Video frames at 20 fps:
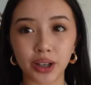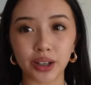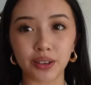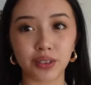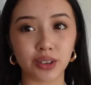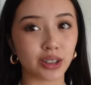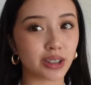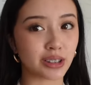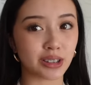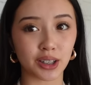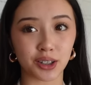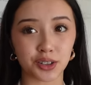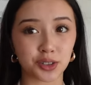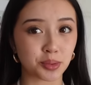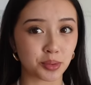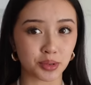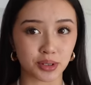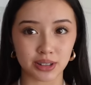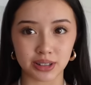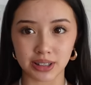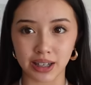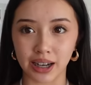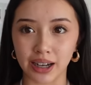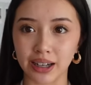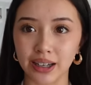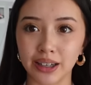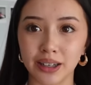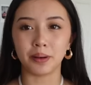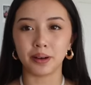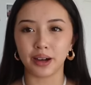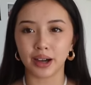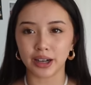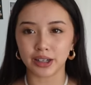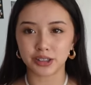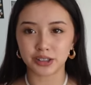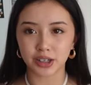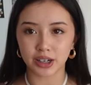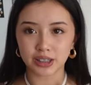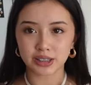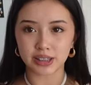if this is how you're supposed to tie it, but I
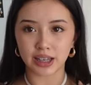tried